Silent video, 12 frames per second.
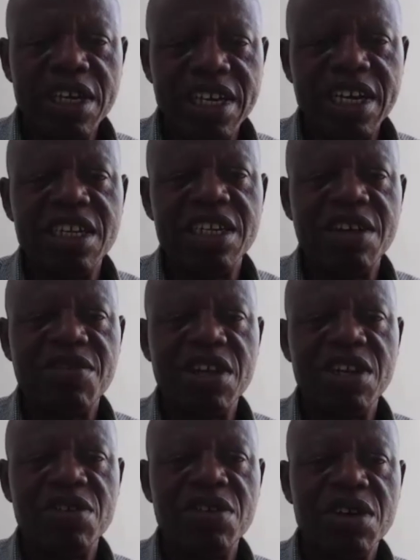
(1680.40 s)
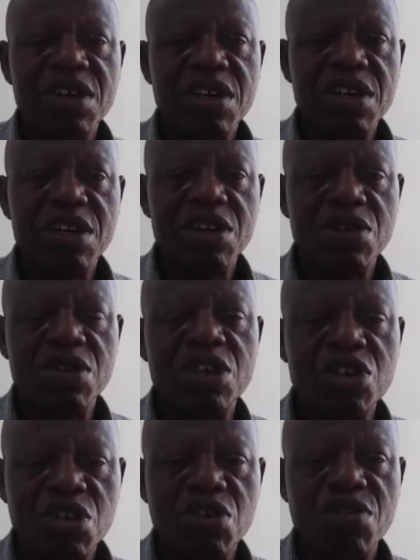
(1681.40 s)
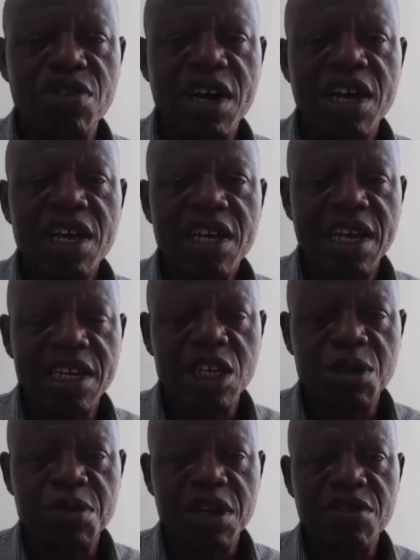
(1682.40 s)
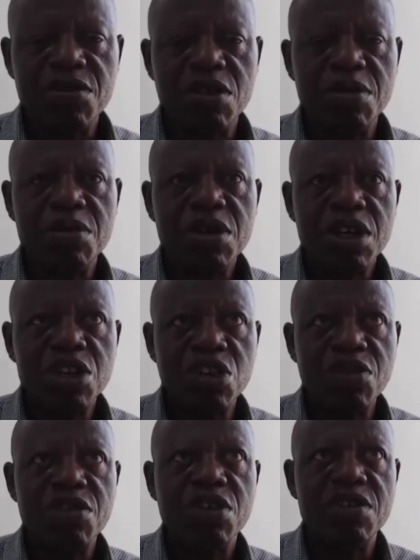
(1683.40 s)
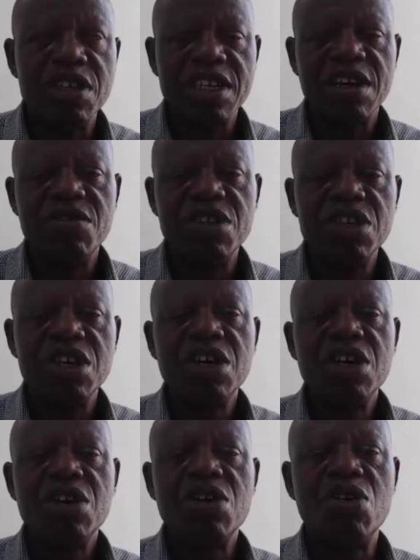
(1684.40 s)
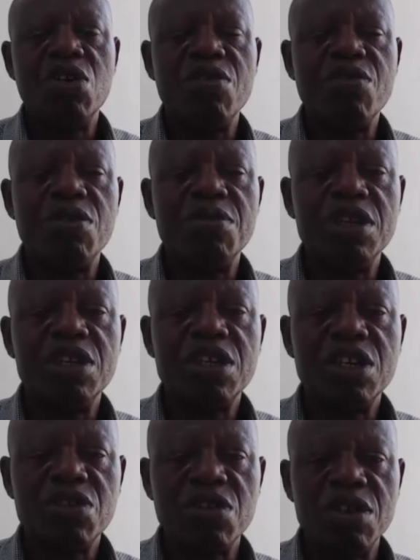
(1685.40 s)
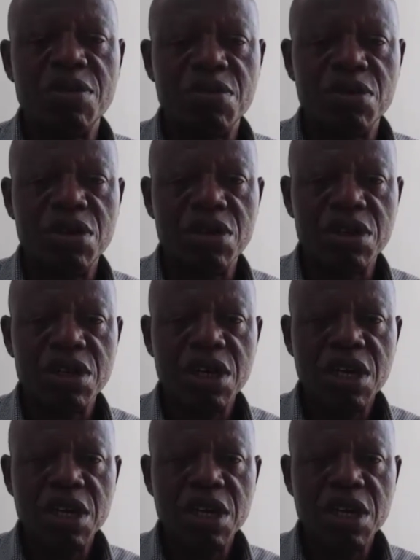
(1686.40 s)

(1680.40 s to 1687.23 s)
get the revenue, the turnover that's expected from the offering of the service or from the sales of the product.